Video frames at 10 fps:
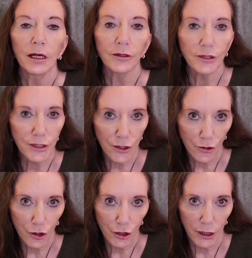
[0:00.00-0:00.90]
This
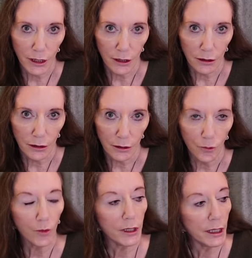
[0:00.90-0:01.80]
auctioneer,
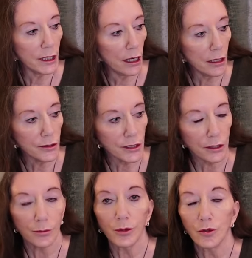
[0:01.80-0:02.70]
when he asked
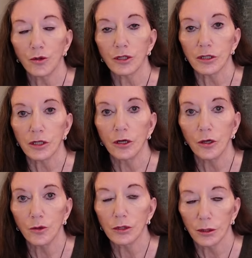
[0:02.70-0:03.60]
the porter to
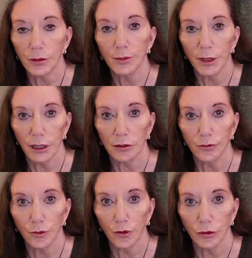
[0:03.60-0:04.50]
hold up the bale of
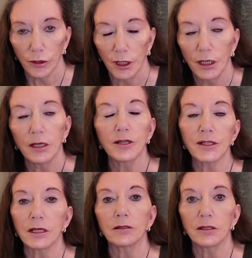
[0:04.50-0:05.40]
wool,
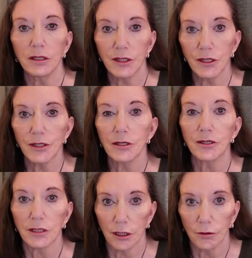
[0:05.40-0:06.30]
said, "This is the
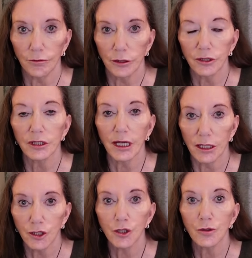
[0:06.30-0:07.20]
stuff that
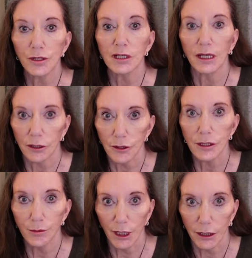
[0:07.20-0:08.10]
angels' knickers are
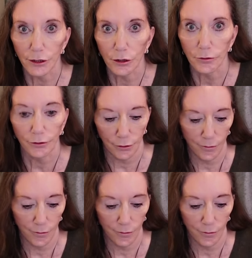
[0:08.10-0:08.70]
made of."